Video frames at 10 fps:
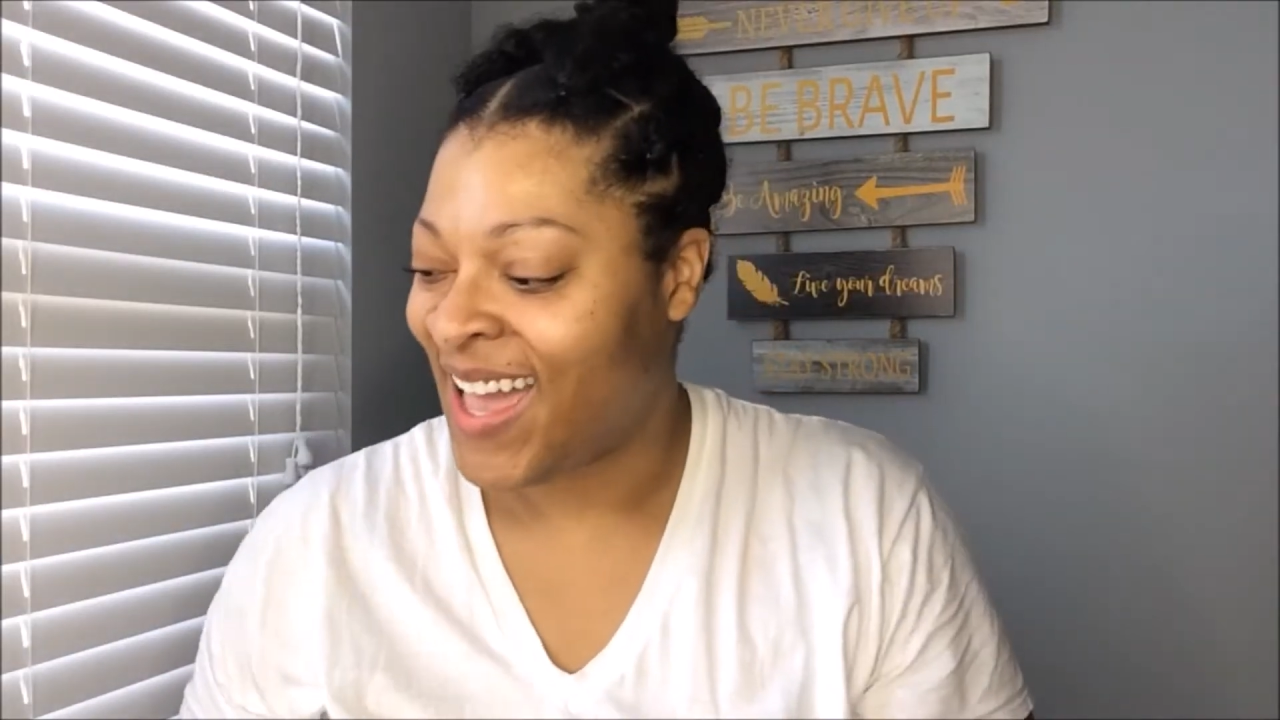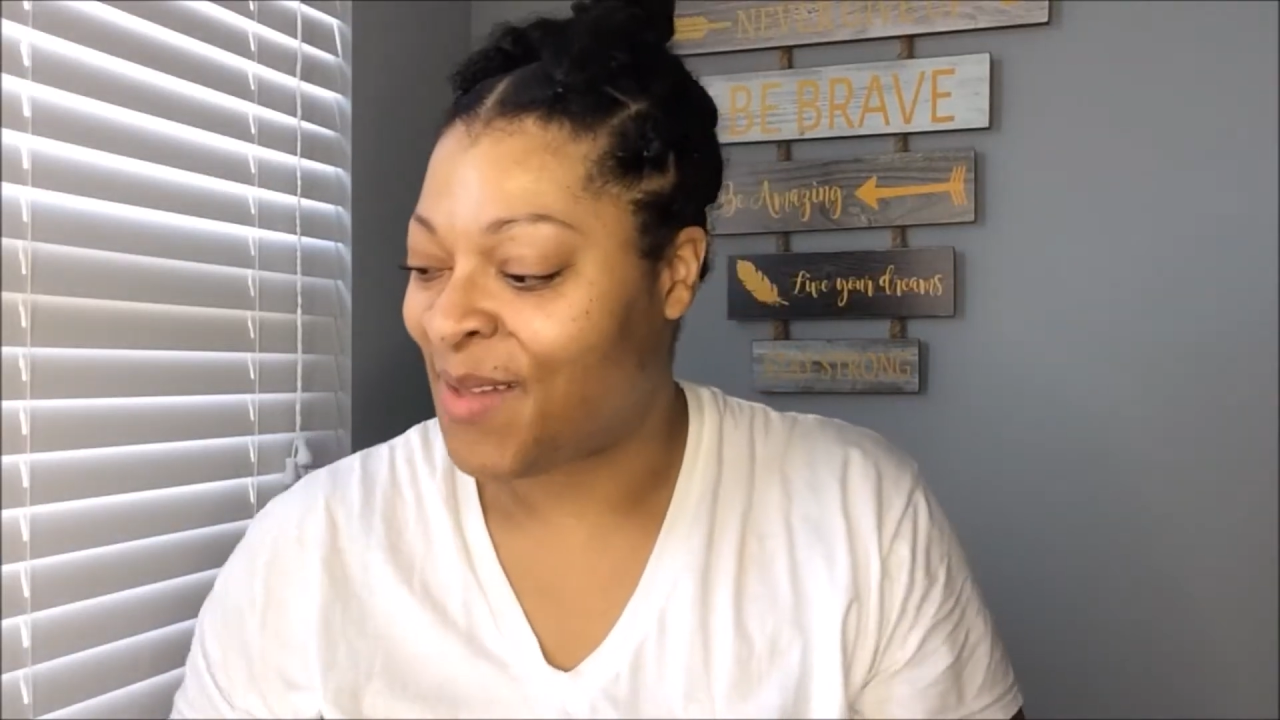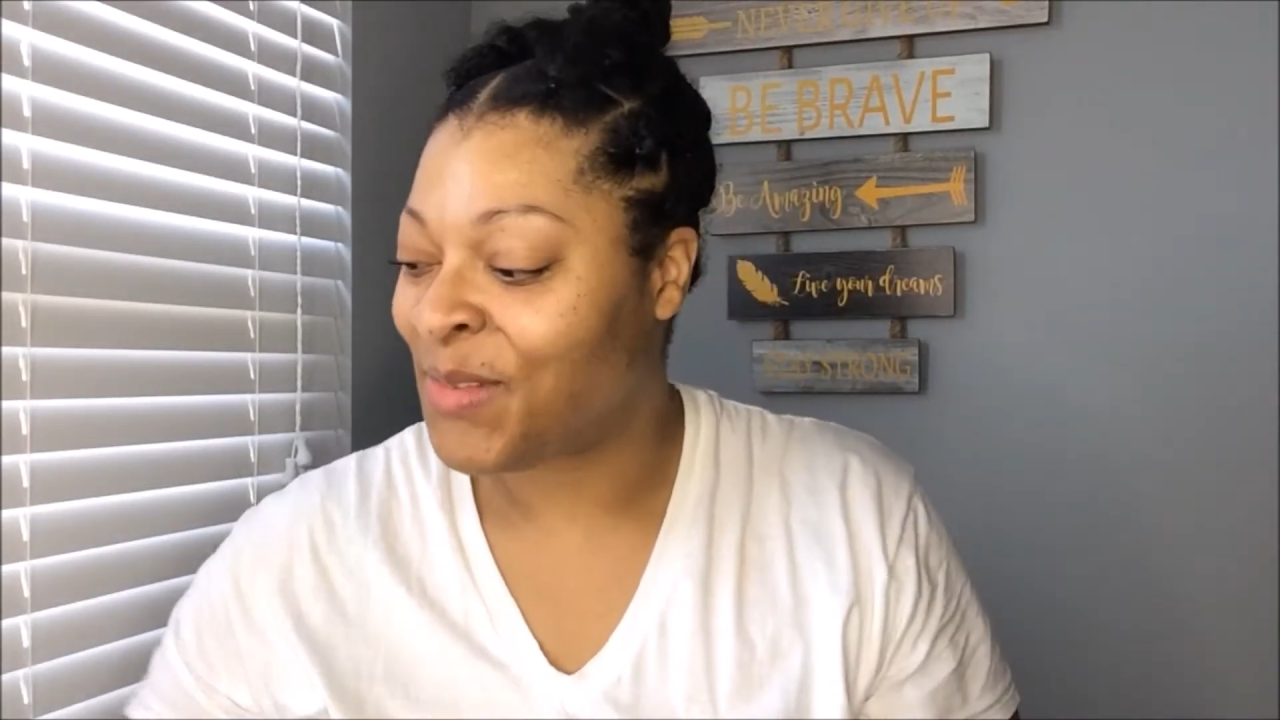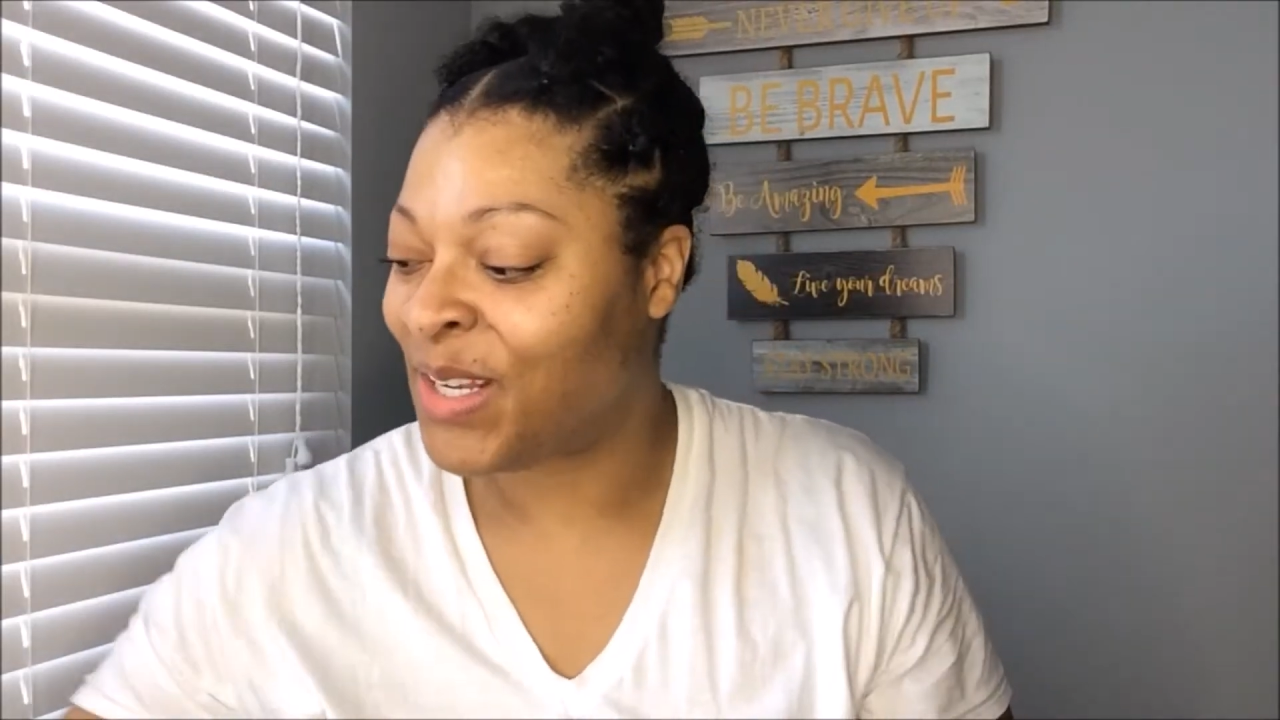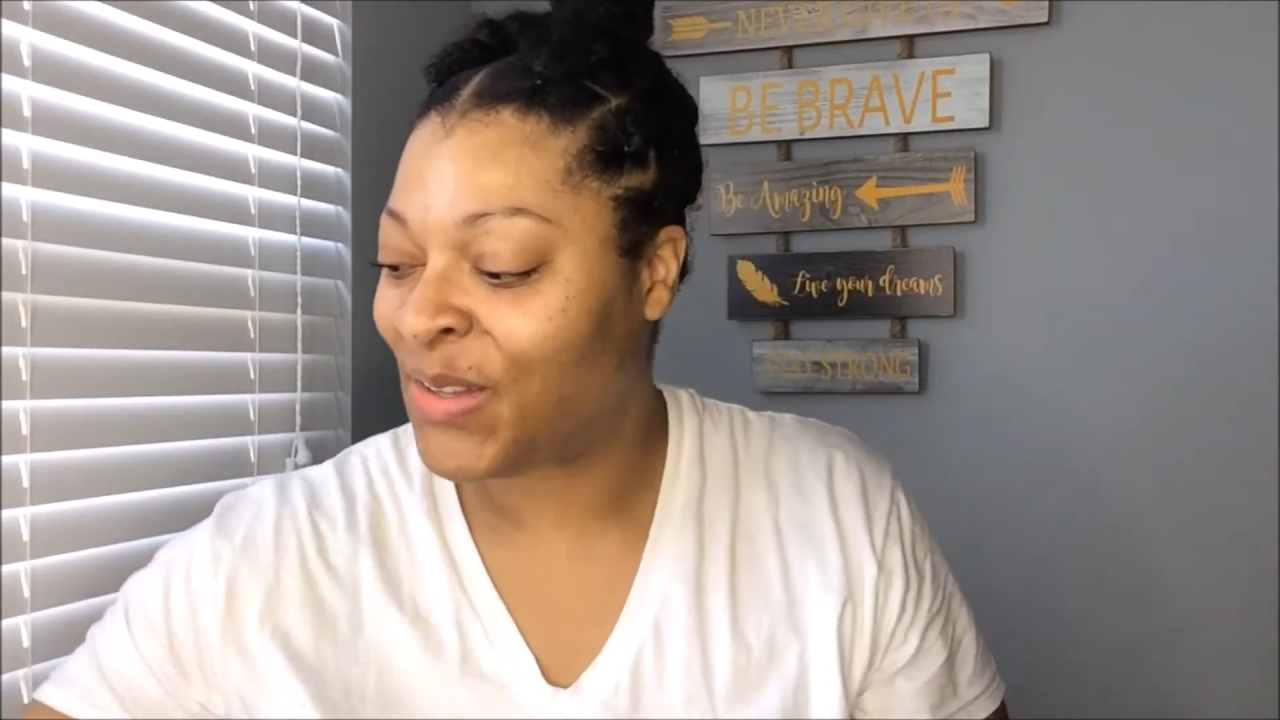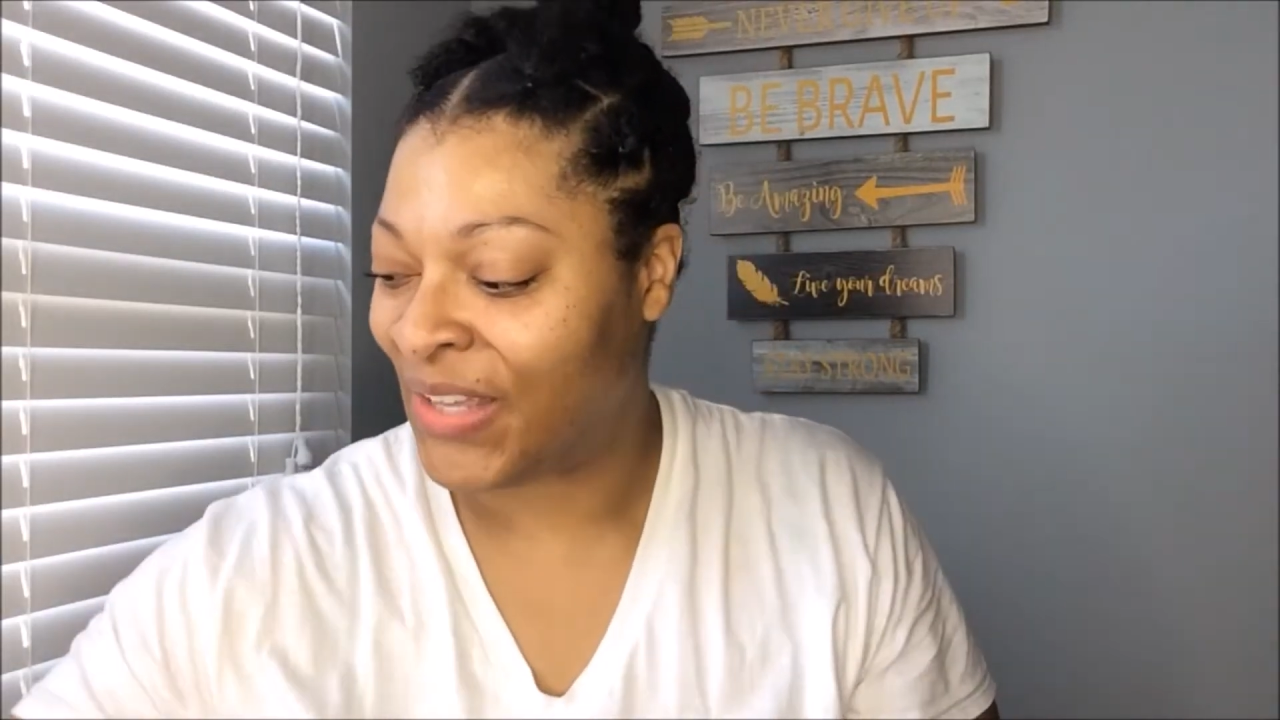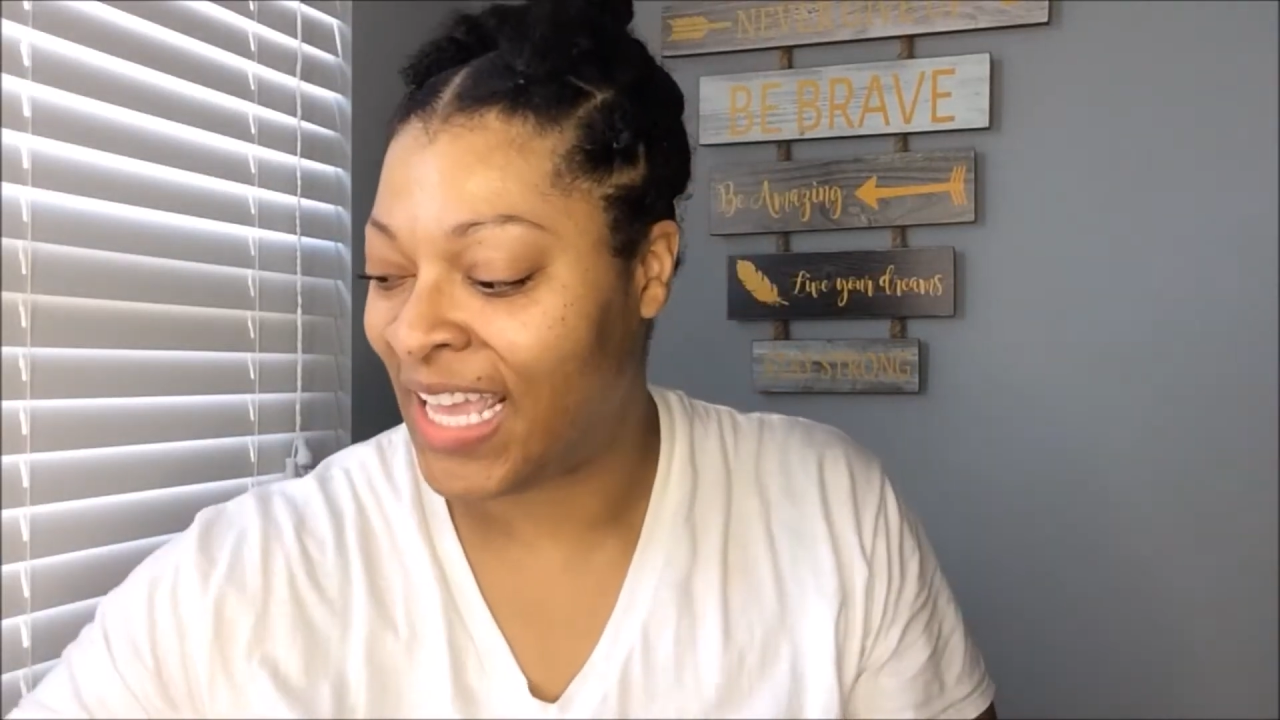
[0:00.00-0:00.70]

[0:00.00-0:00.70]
I'm gonna go